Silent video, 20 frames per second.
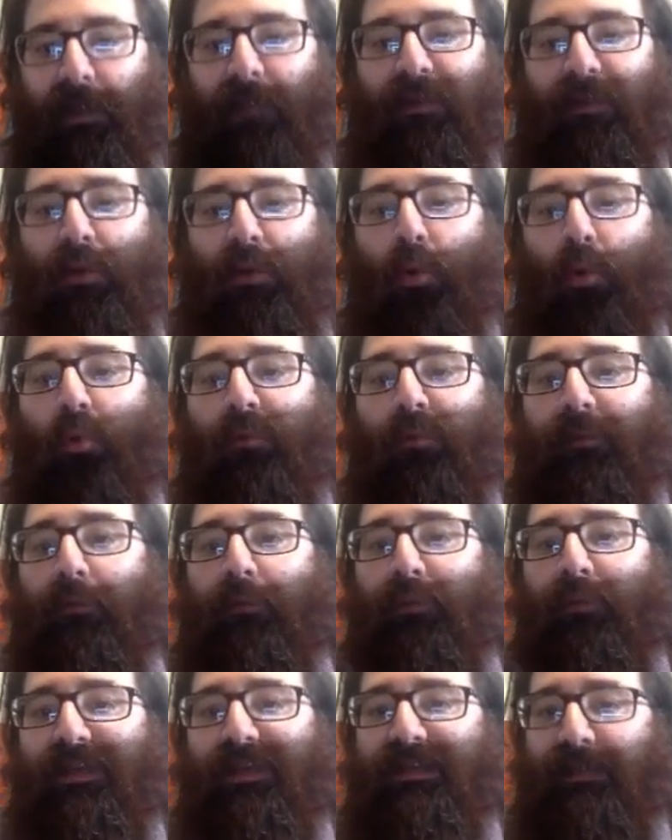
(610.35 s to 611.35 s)
The only
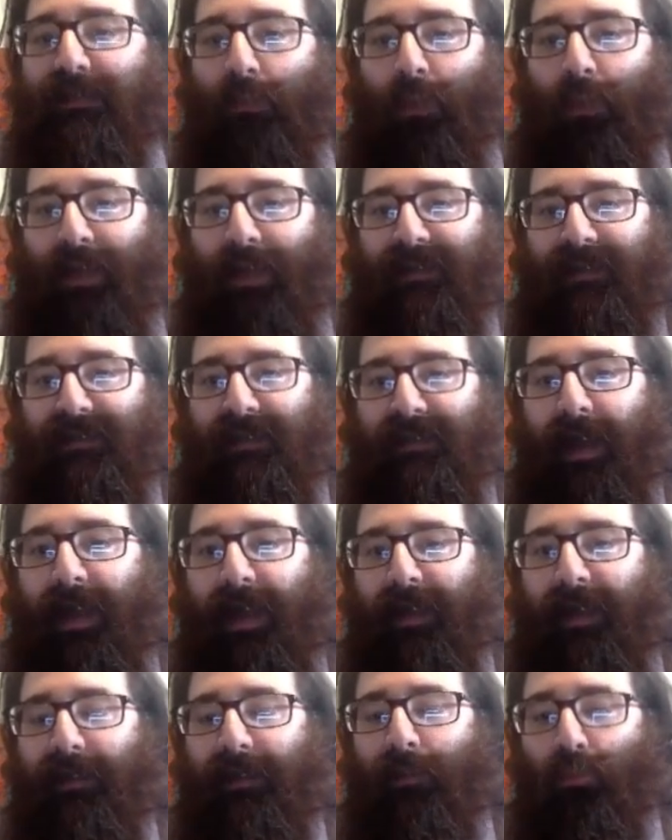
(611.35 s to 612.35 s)
reason why
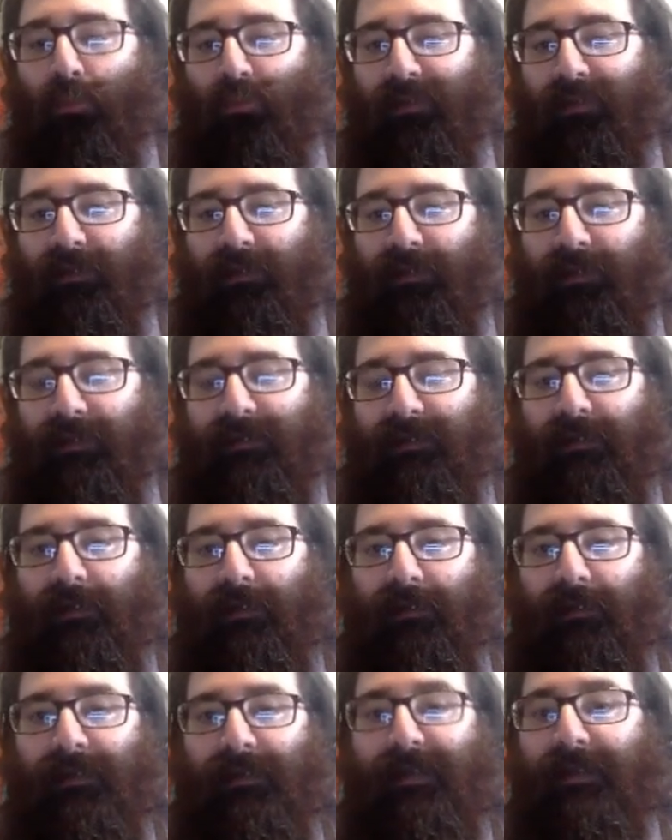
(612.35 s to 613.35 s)
sine really doesn't
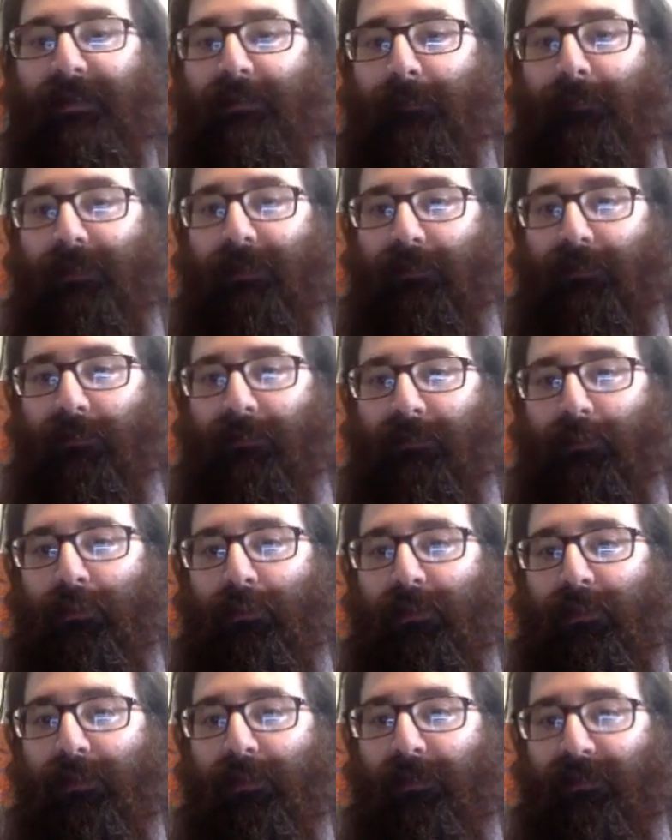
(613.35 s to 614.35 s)
need to be
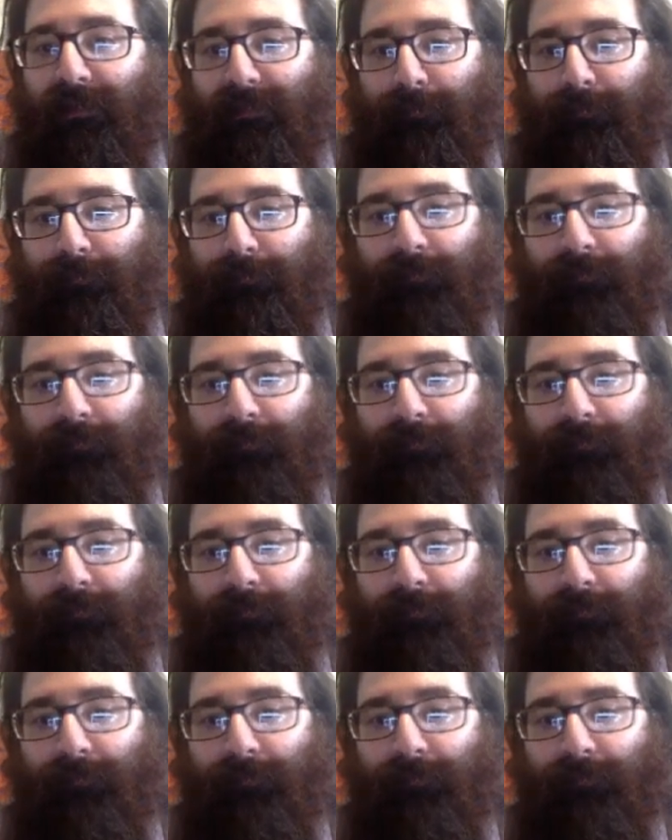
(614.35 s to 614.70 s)
included in this